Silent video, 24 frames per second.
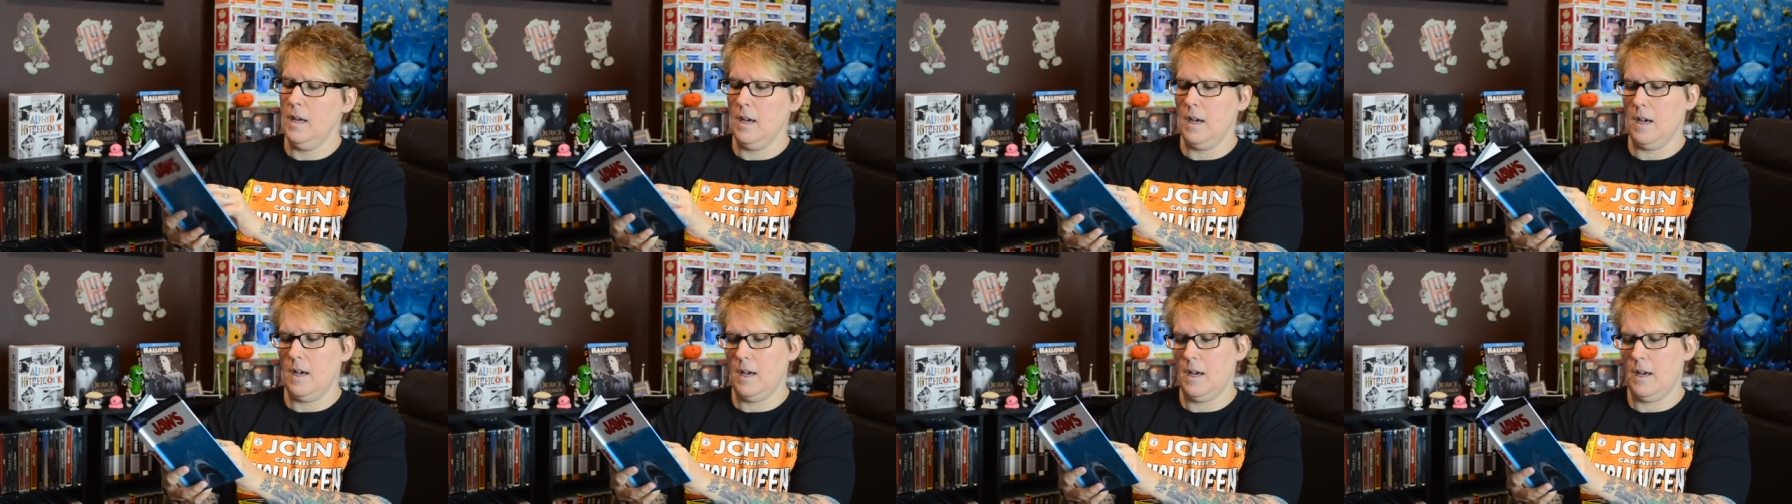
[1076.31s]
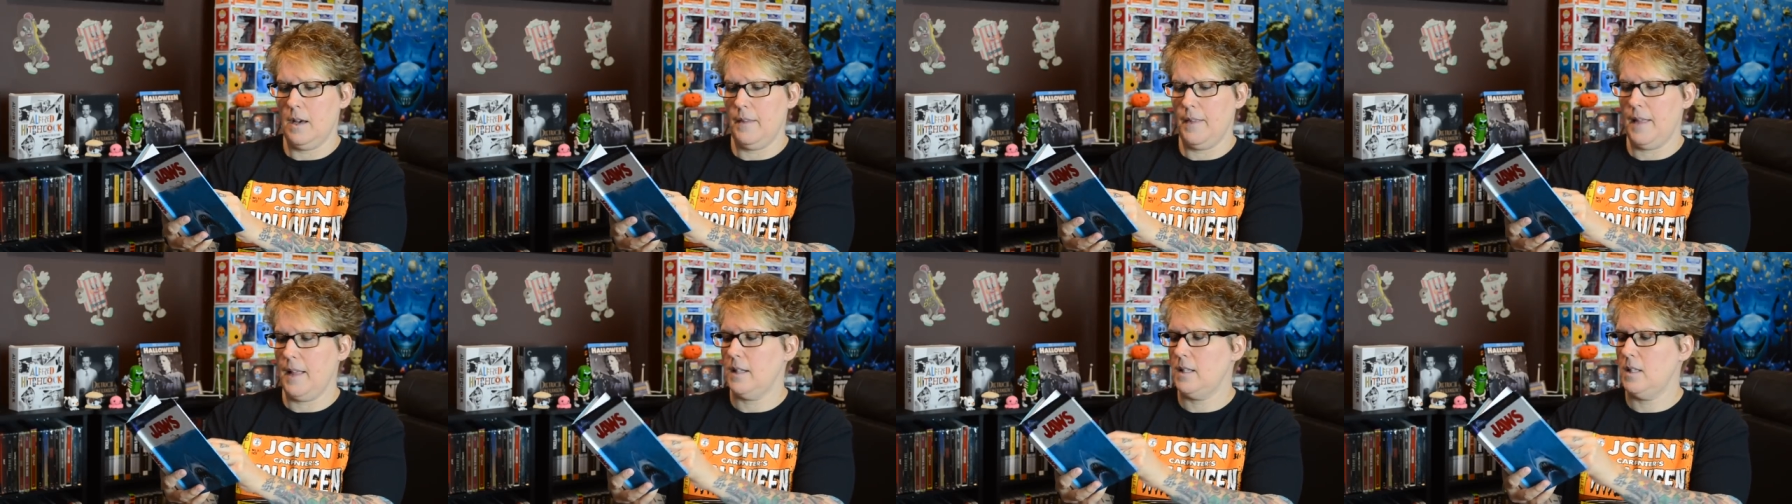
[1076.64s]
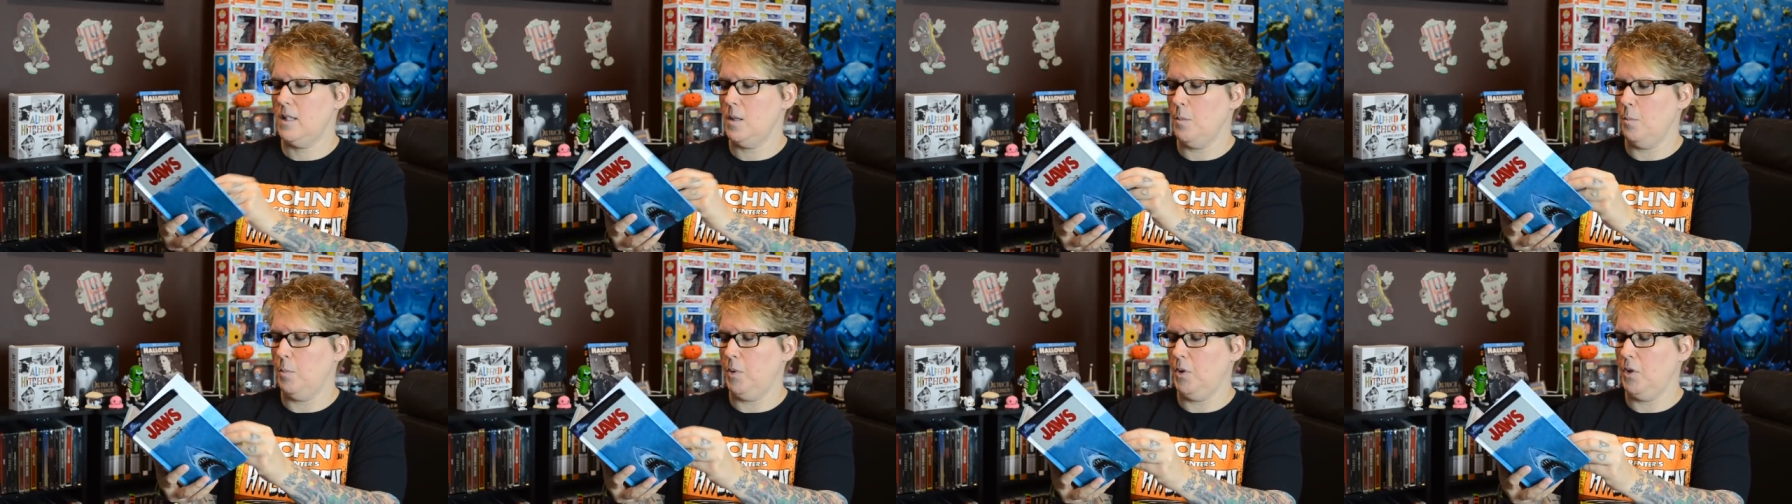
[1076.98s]
That's
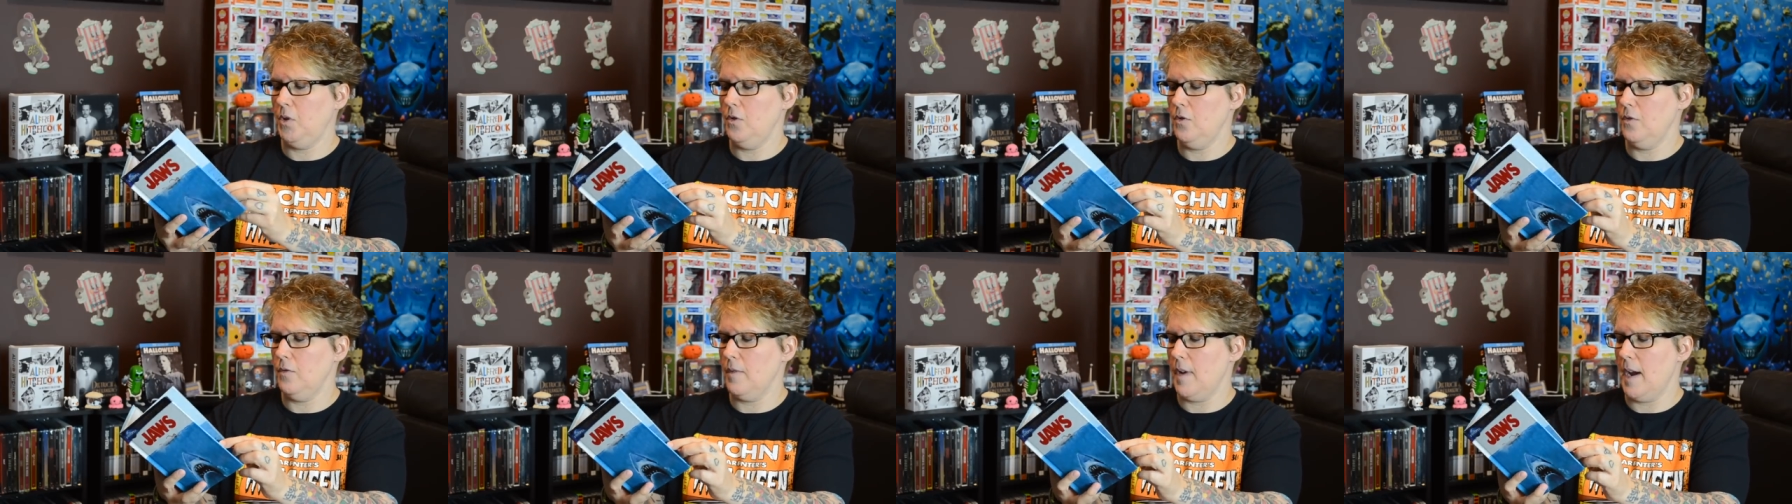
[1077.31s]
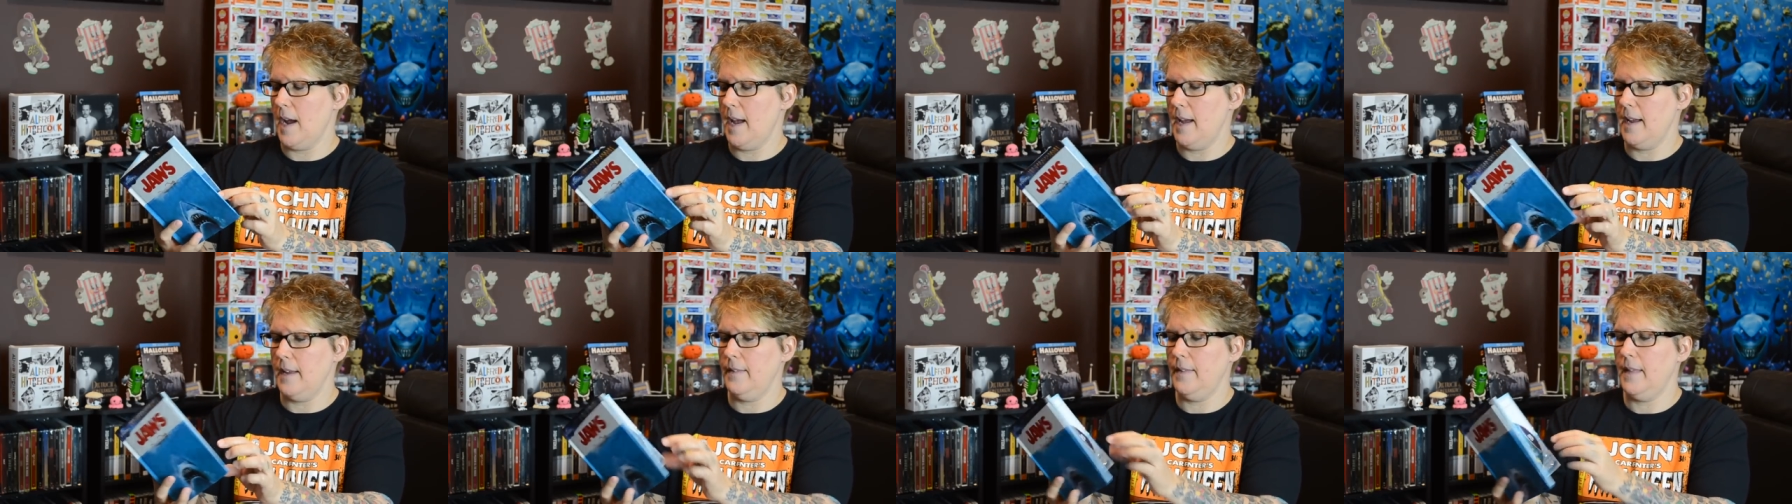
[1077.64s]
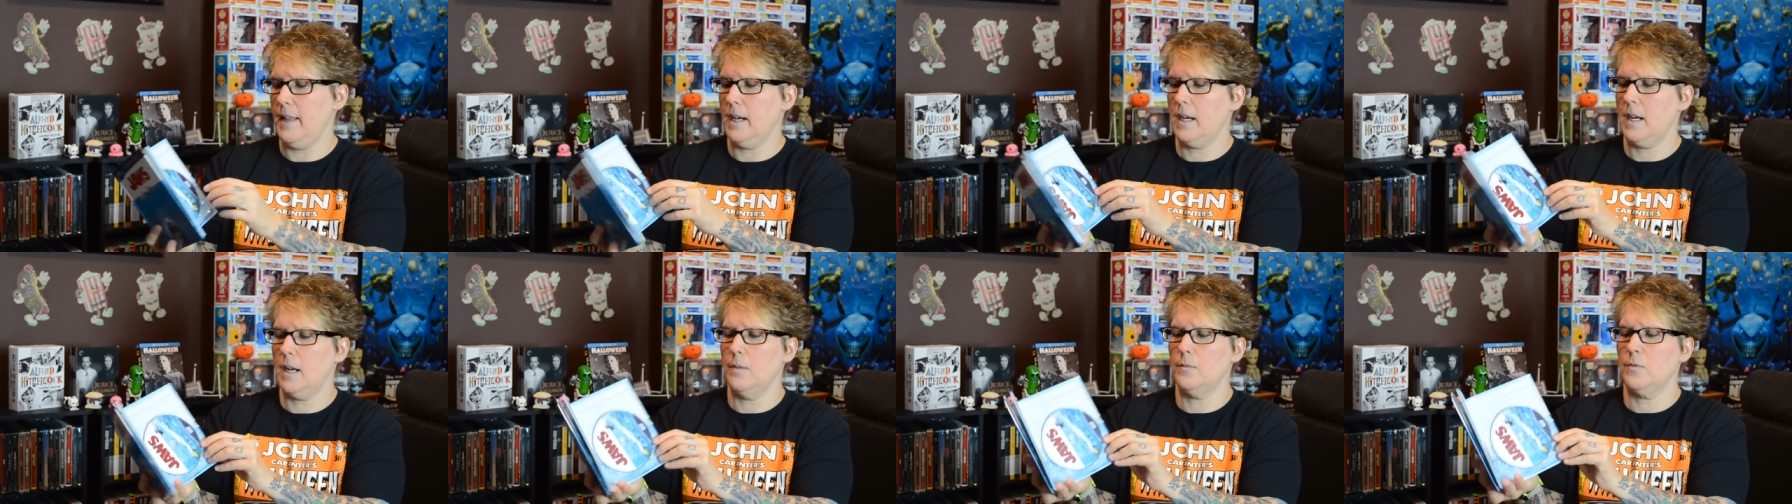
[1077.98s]
the Blu-ray, and
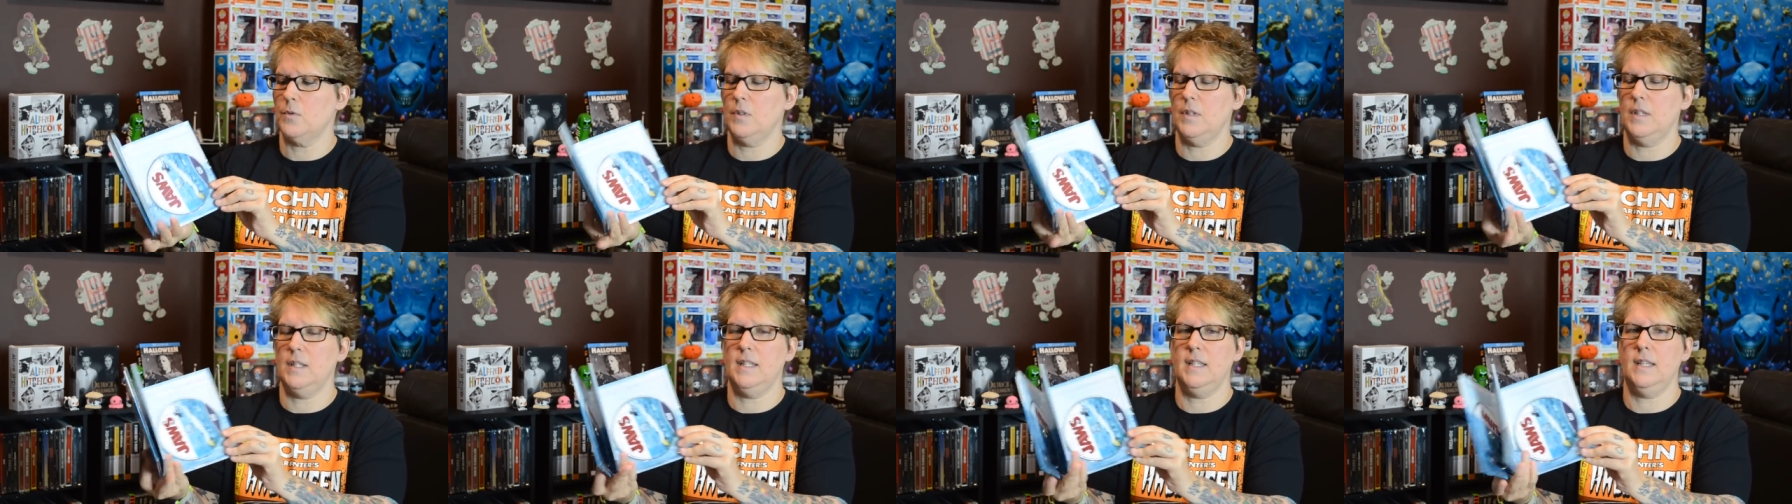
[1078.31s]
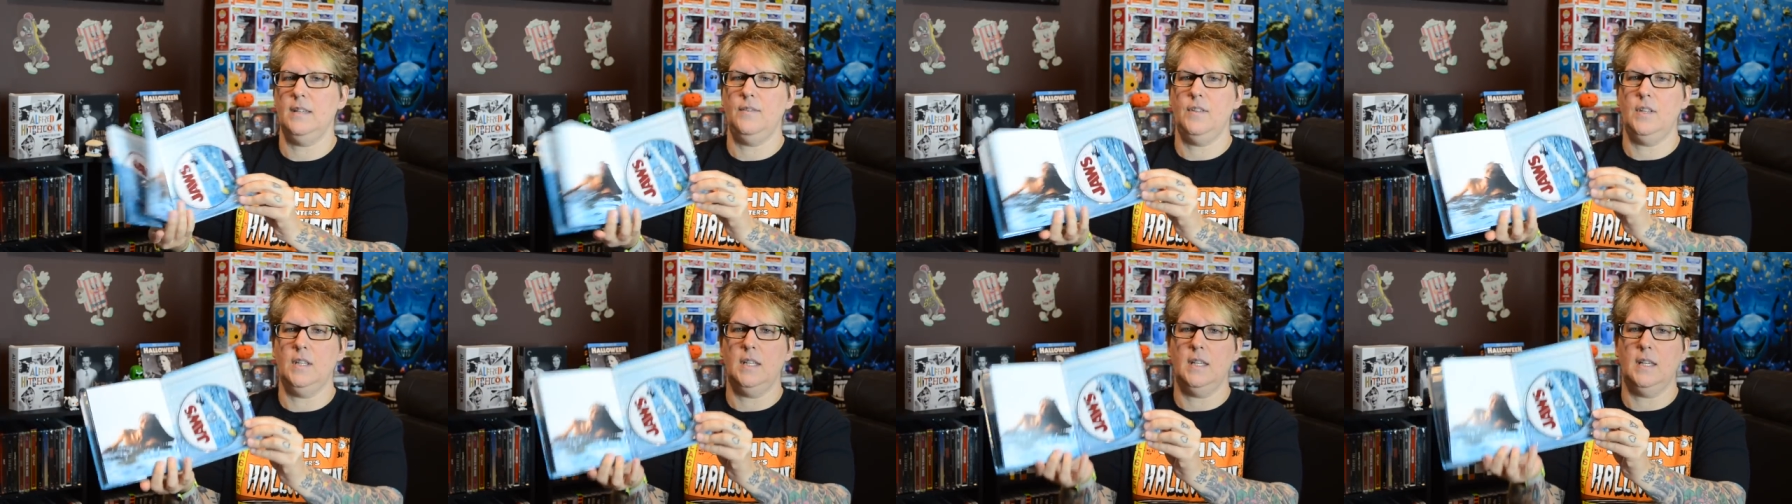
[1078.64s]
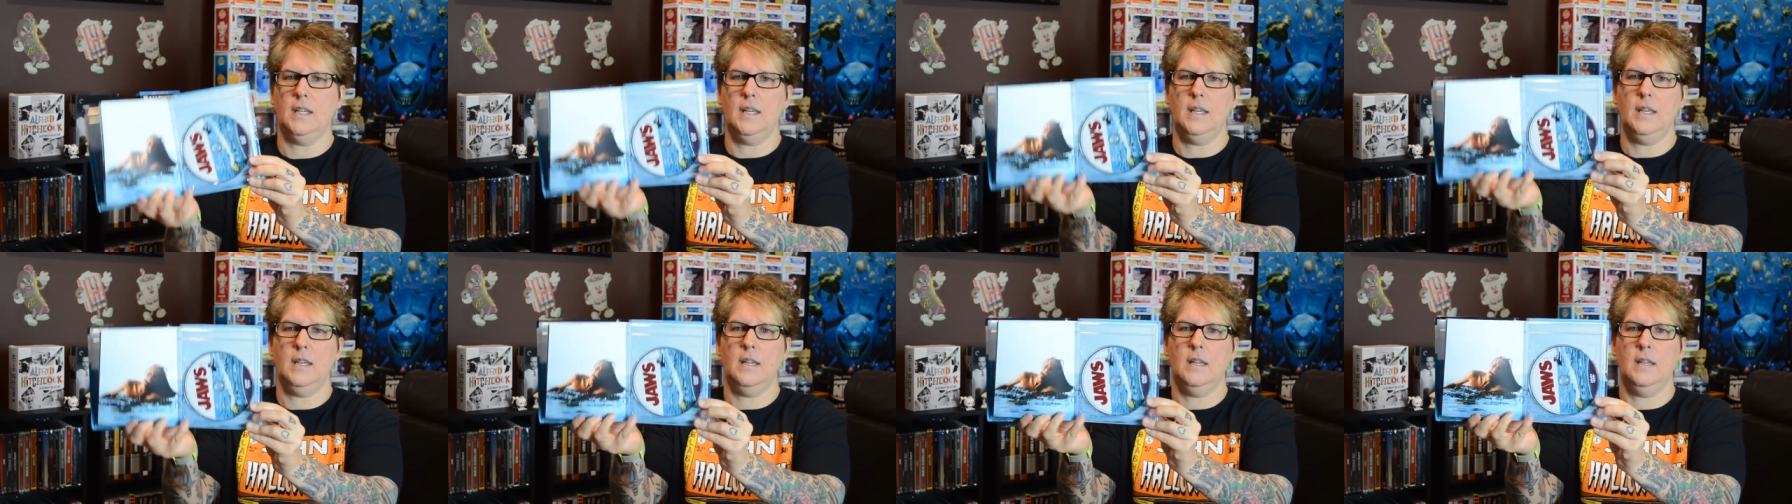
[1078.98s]
then it comes with the
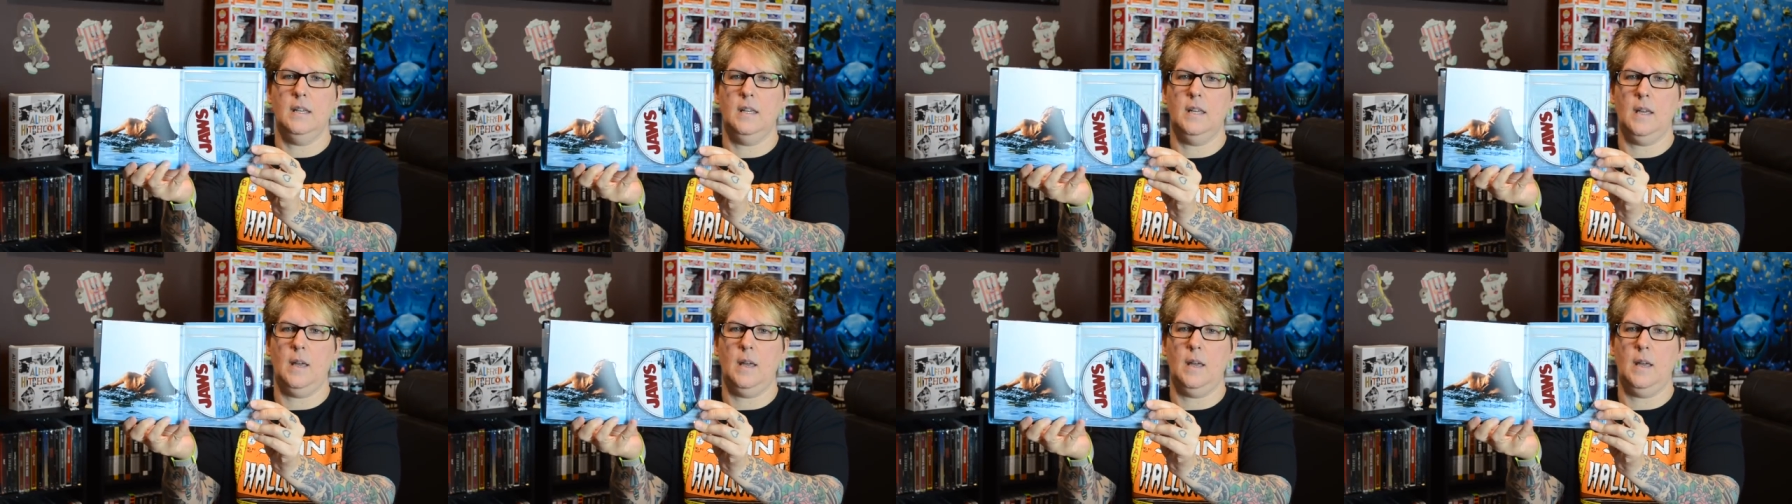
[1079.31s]
DVD.